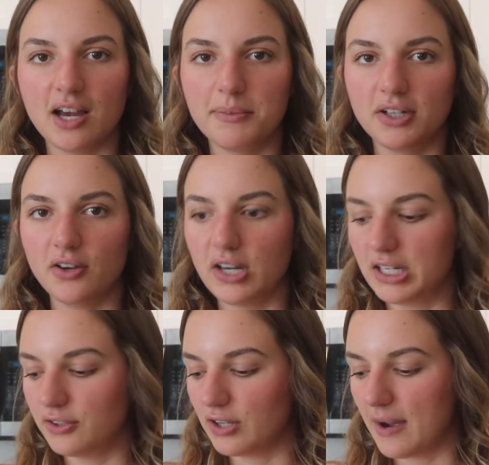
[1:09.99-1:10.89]
I'm gonna go ahead
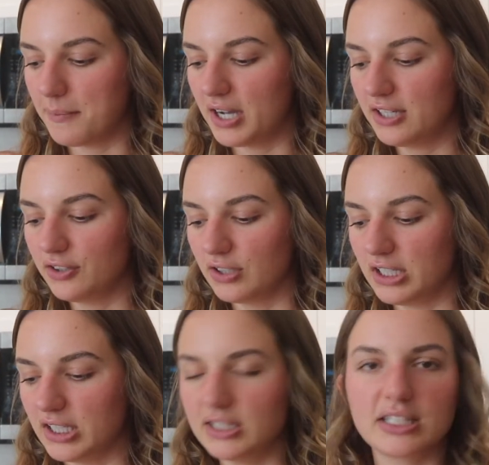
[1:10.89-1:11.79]
and grab my
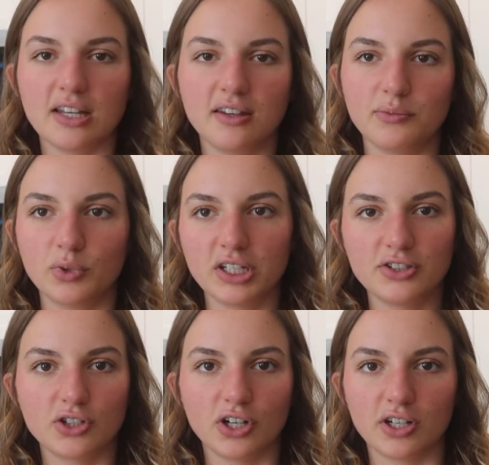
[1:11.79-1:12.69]
ingredients and then we'll get
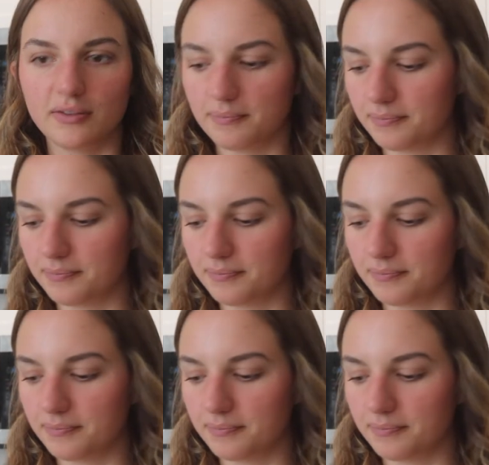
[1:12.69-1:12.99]
started.